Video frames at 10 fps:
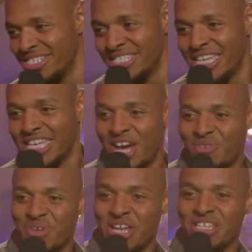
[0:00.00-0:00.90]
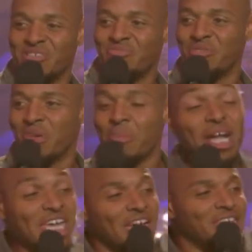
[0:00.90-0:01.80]
Think y'all better than me, man.
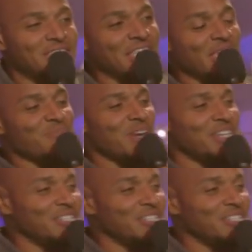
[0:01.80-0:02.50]
My kids think they better